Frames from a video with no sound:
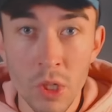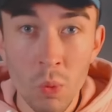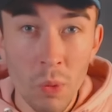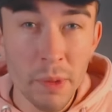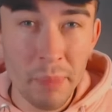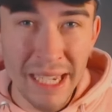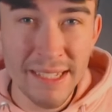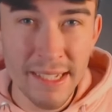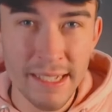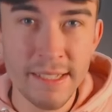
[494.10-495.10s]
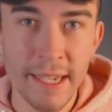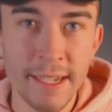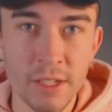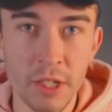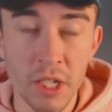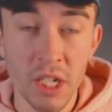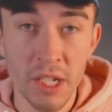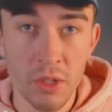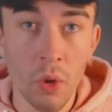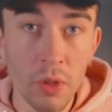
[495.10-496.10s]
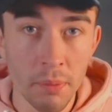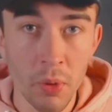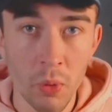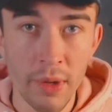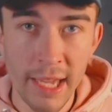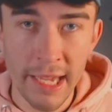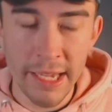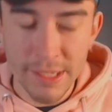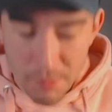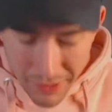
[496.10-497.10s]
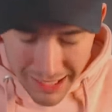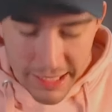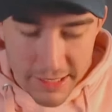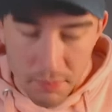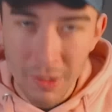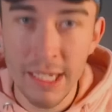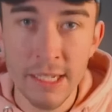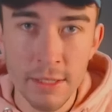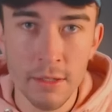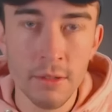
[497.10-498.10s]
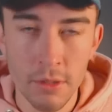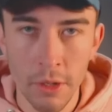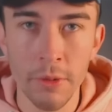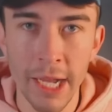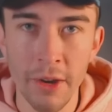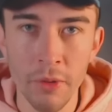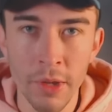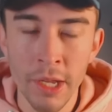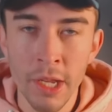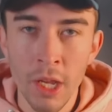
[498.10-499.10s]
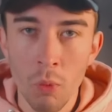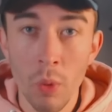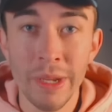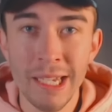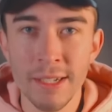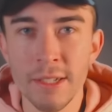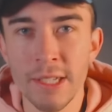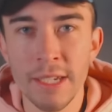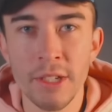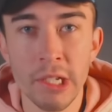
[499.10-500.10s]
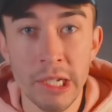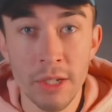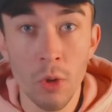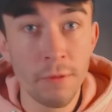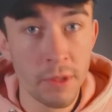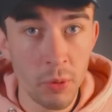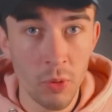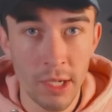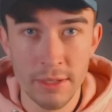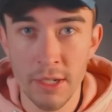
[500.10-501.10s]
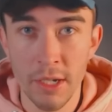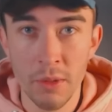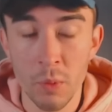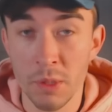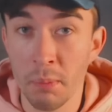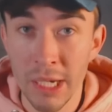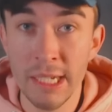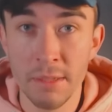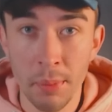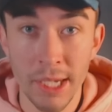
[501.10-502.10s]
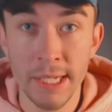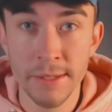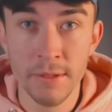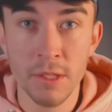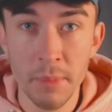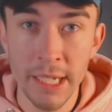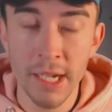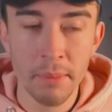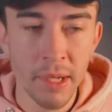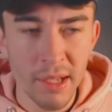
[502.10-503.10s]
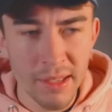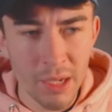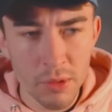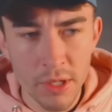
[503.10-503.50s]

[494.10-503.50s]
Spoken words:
what we're basically saying to United on the ball here is please, please slow down. What we needed to say to United off the ball last night was please, please speed up. That was the